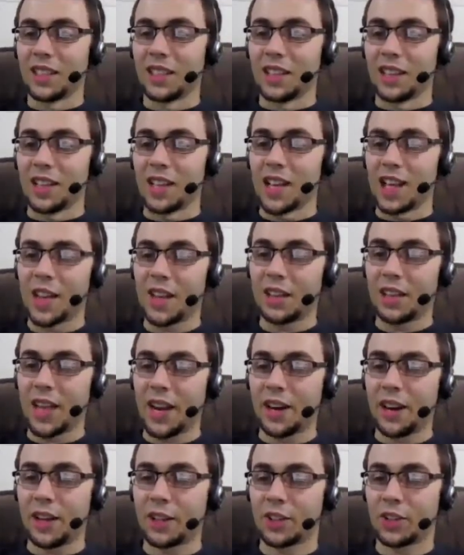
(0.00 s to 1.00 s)
Ah, the
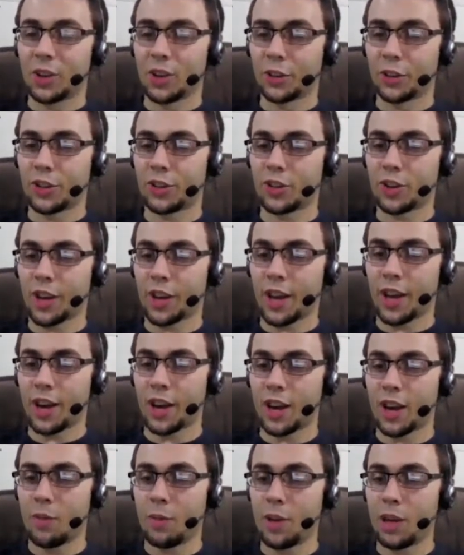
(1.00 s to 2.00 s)
lightning sword, the sword I had
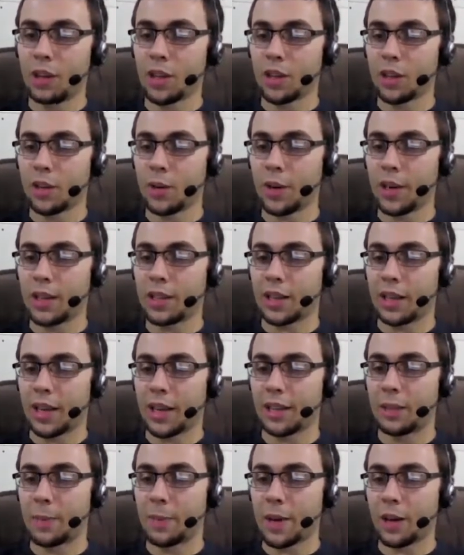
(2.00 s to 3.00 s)
on wheel all the way until I
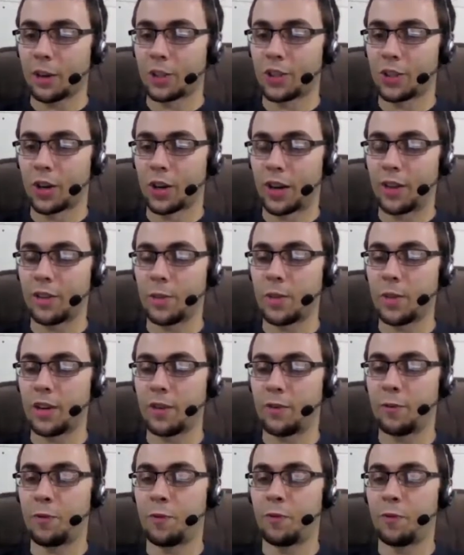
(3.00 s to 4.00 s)
got the better sword after
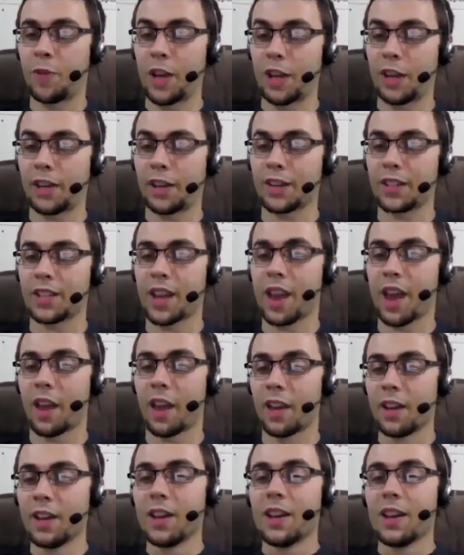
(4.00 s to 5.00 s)
failing to say
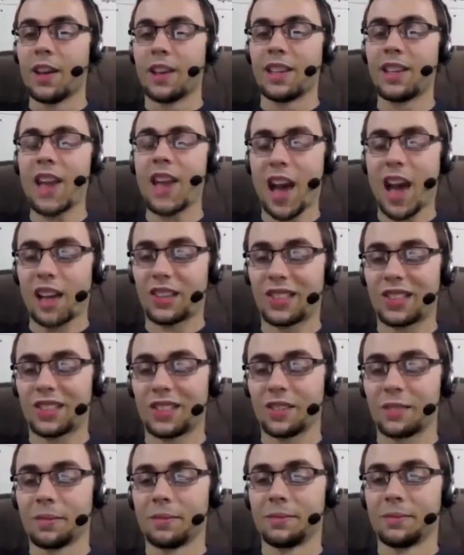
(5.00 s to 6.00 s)

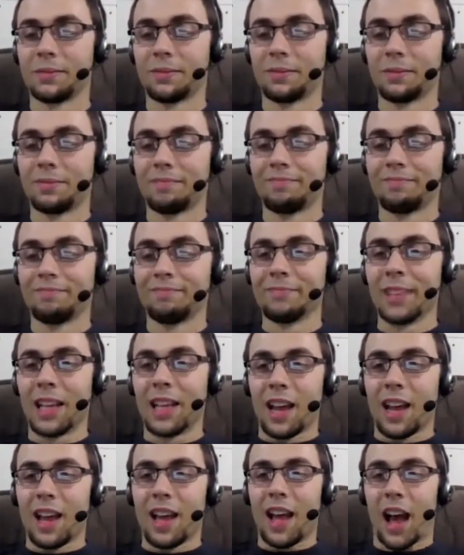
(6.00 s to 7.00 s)
yes.
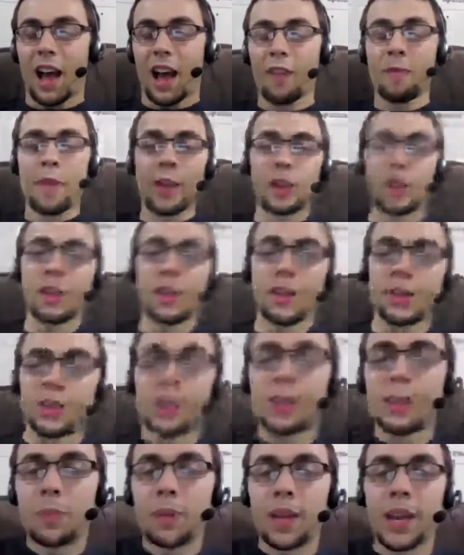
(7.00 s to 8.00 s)
I've mentioned this
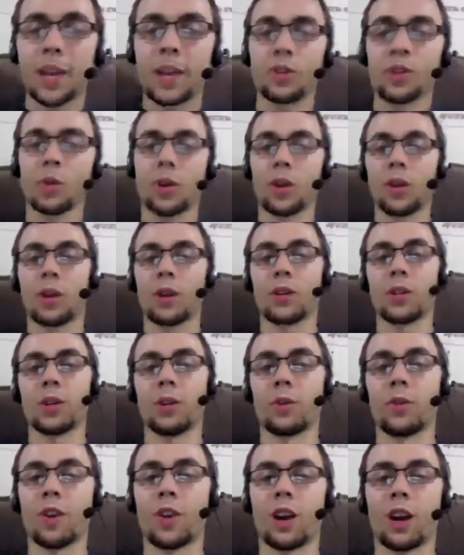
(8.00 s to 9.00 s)
in the playthrough
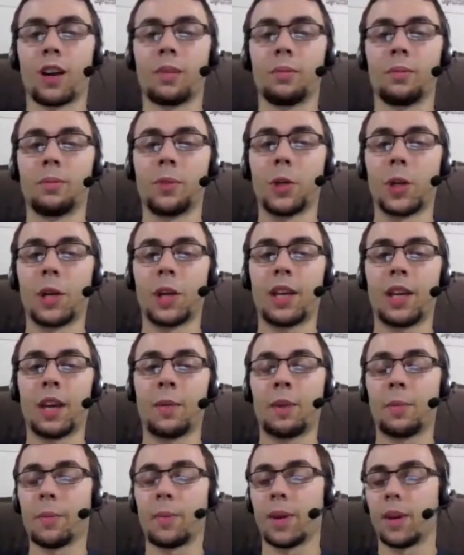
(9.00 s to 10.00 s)
so far on Blue Gator
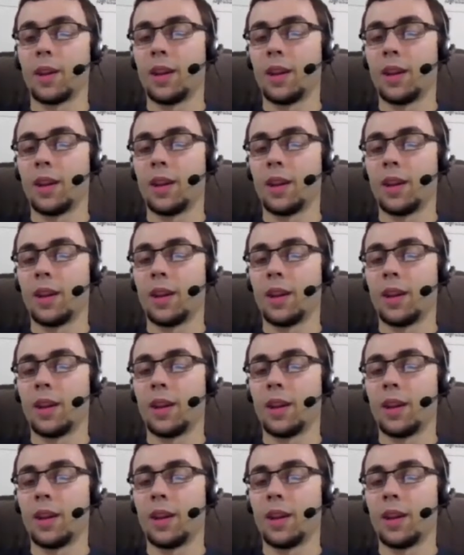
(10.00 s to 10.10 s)
Gaming, but